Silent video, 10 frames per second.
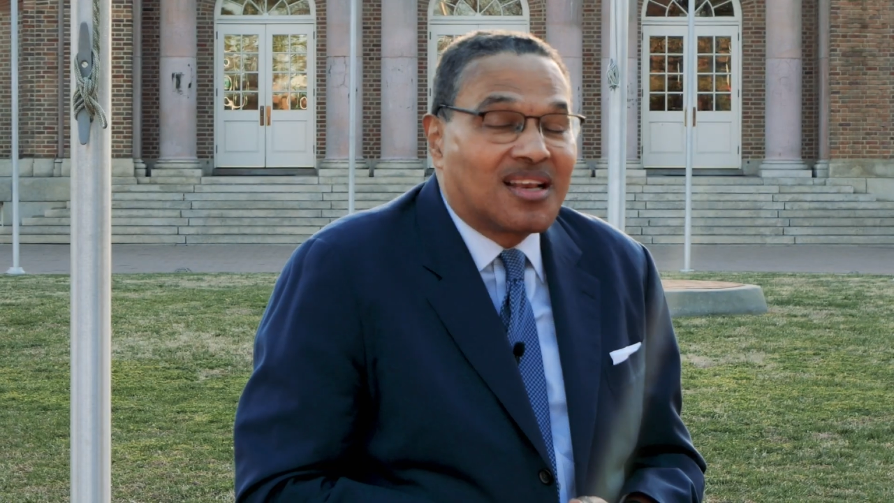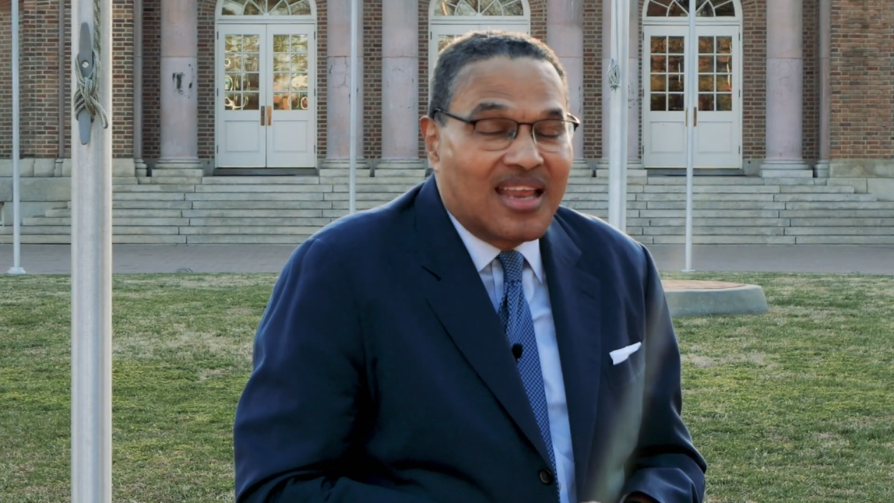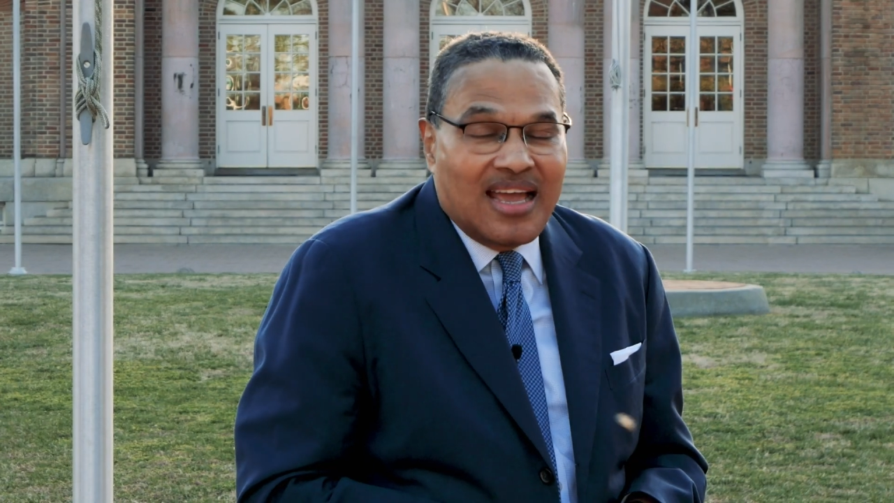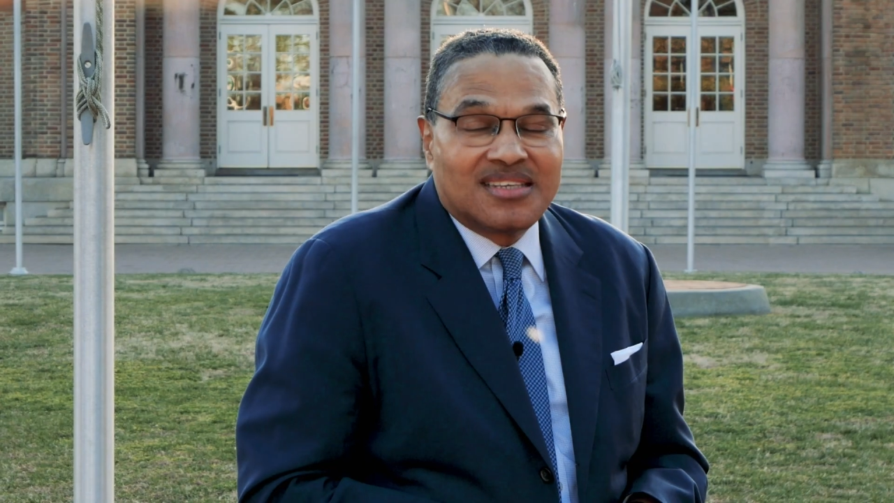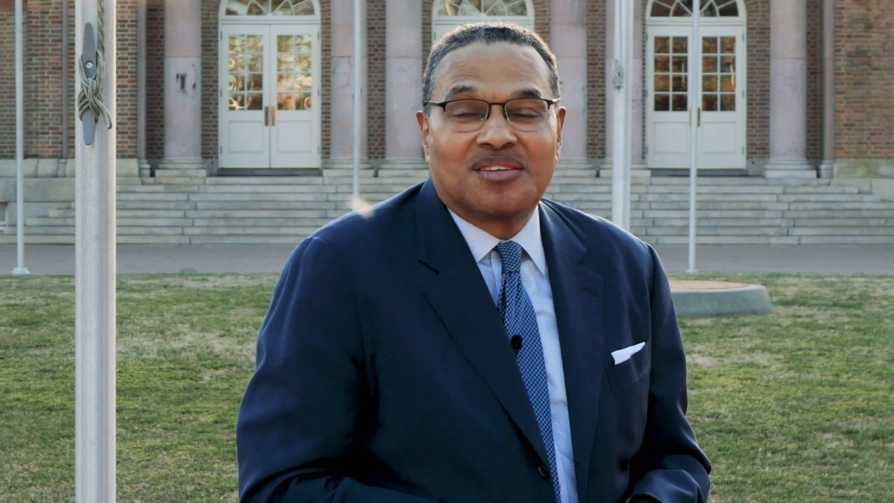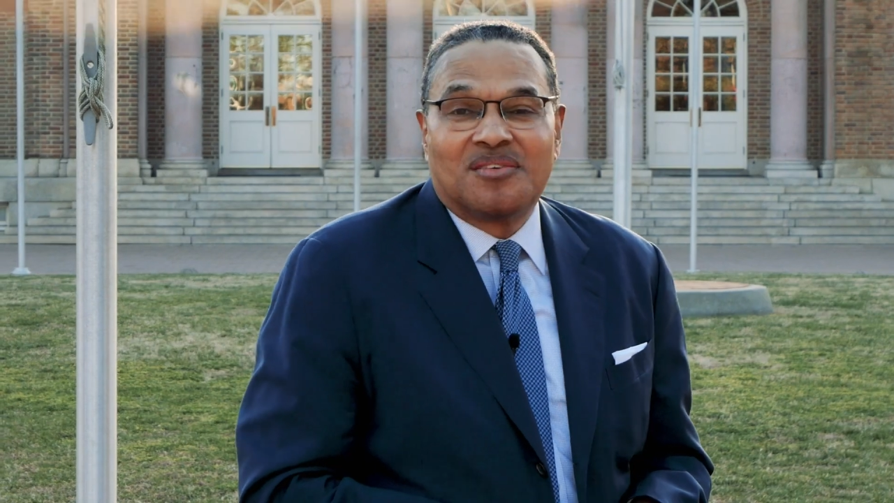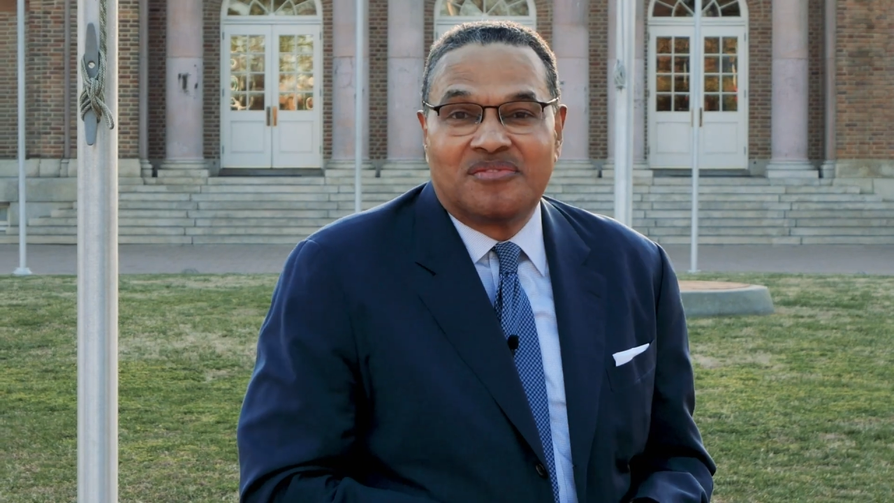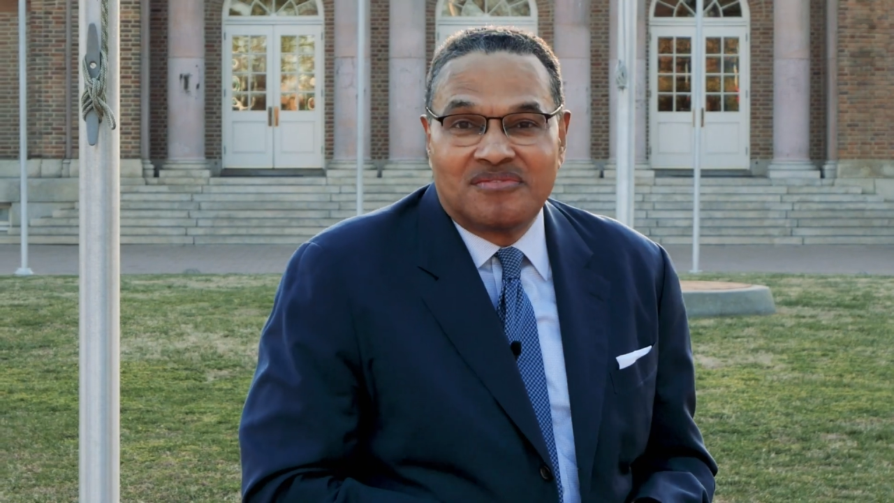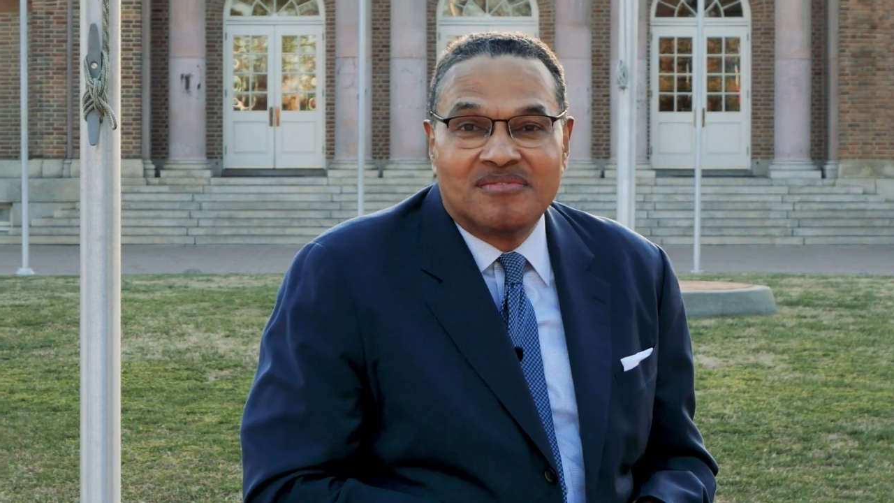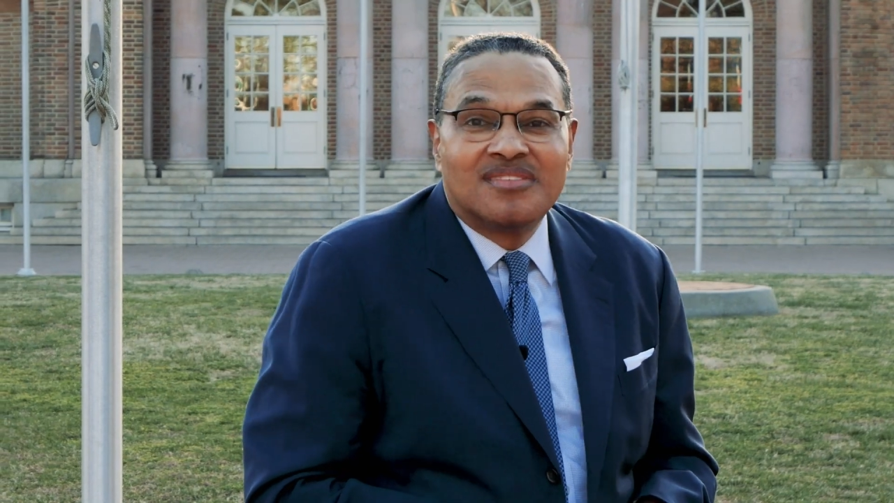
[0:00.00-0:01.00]
class of
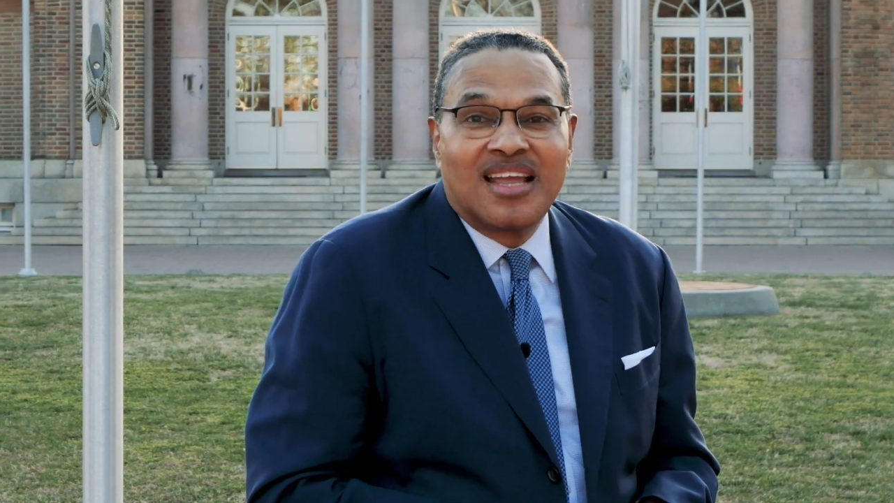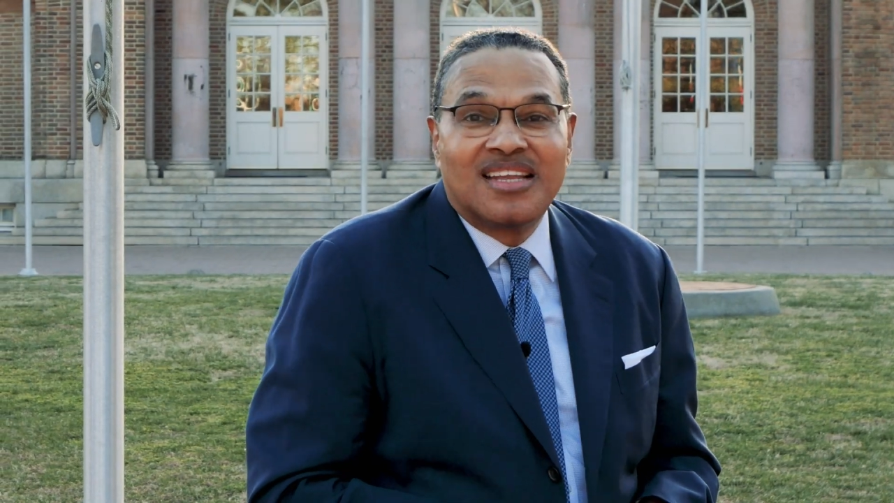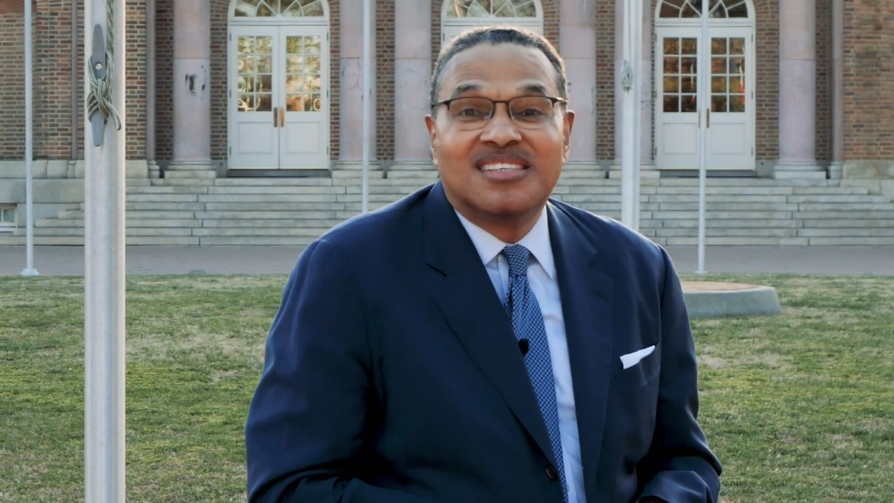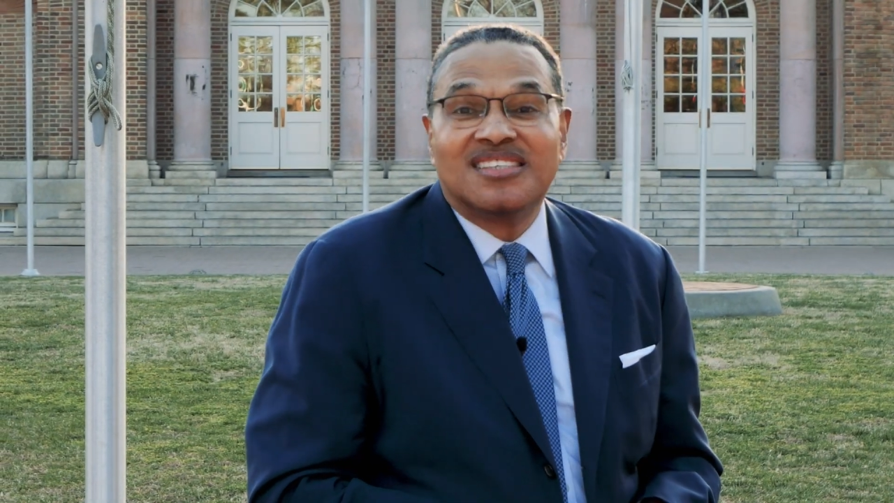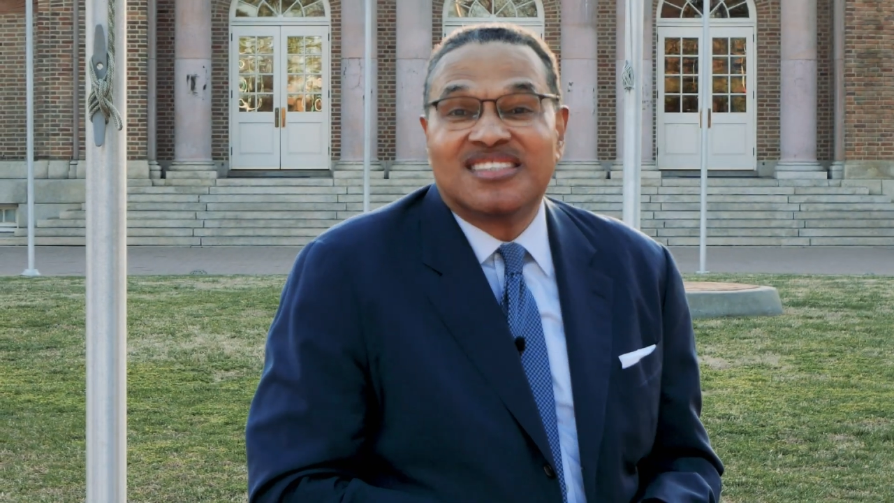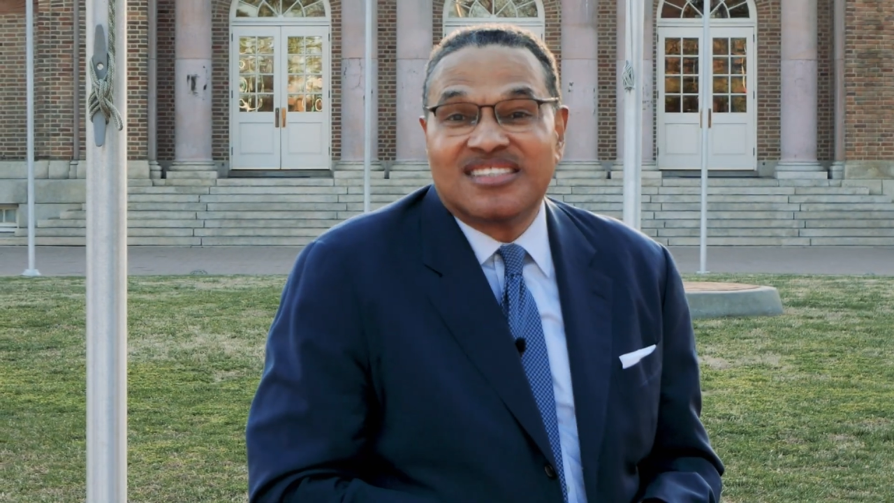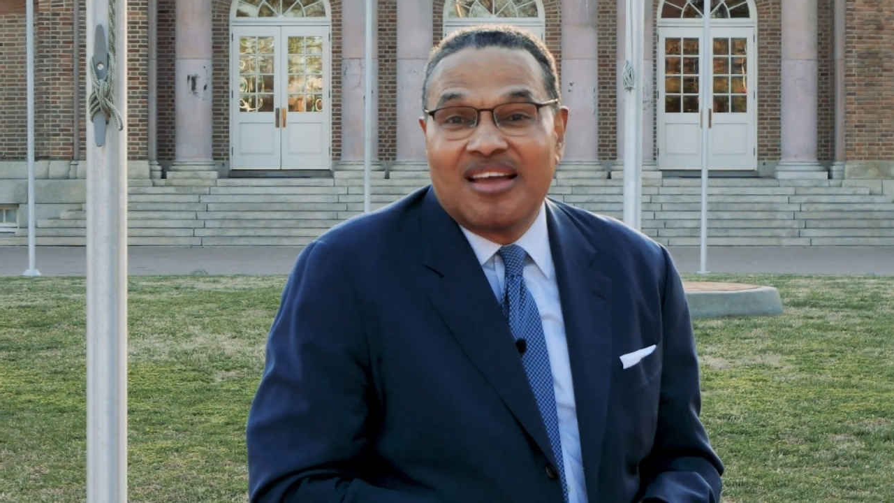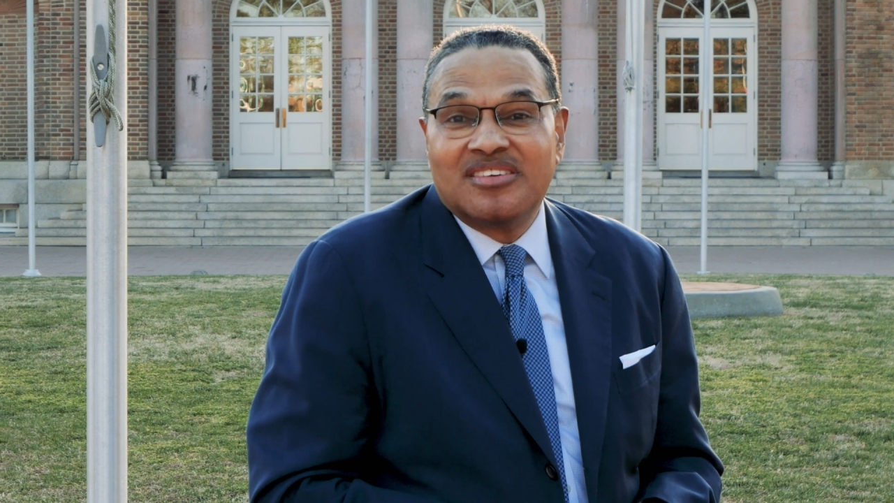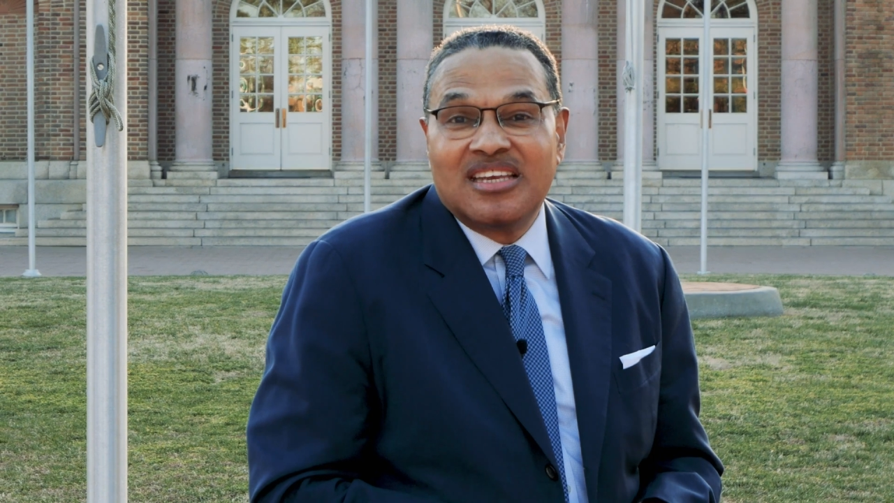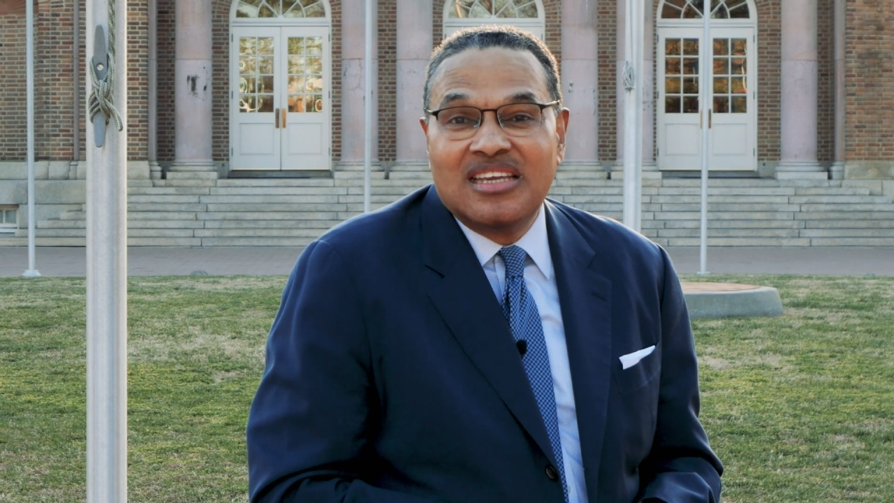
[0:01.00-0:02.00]

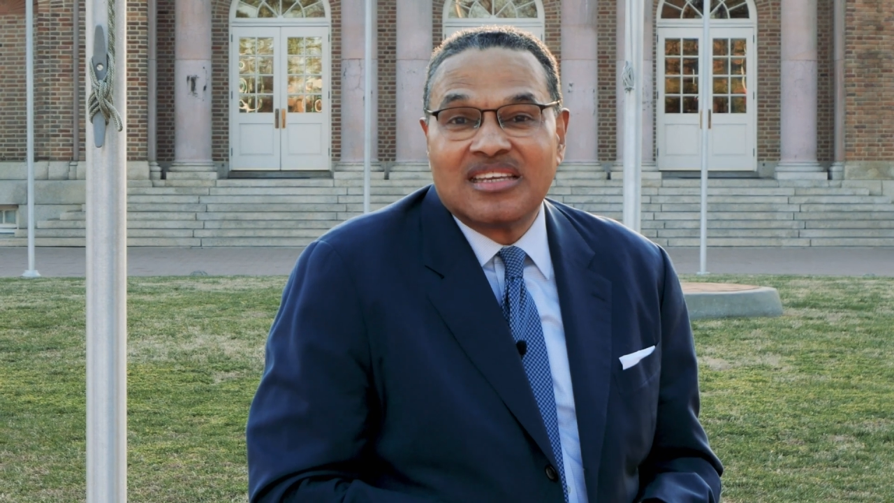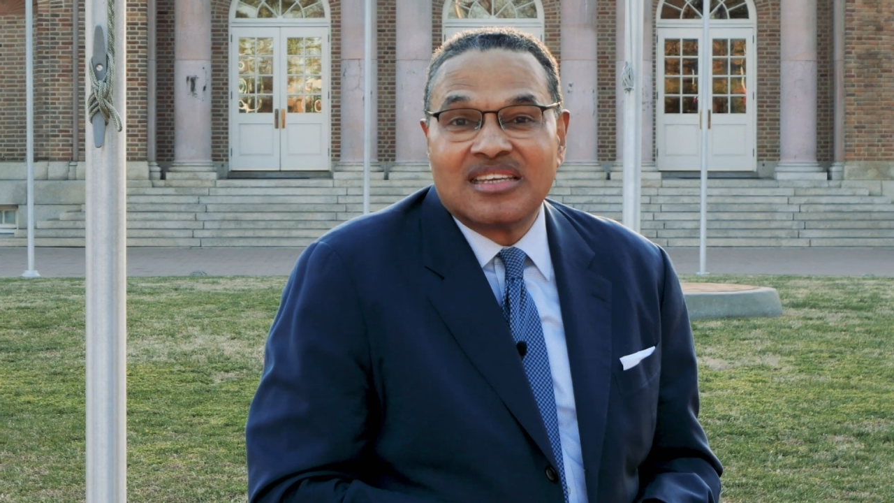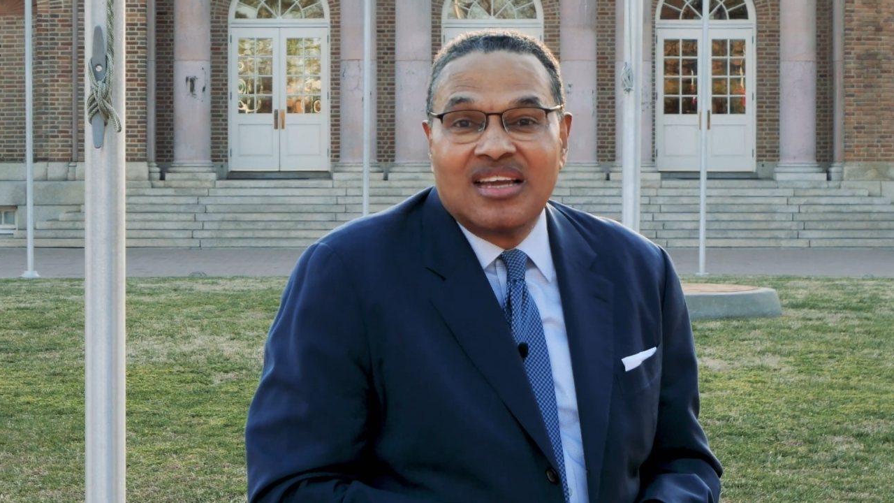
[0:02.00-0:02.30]
1970.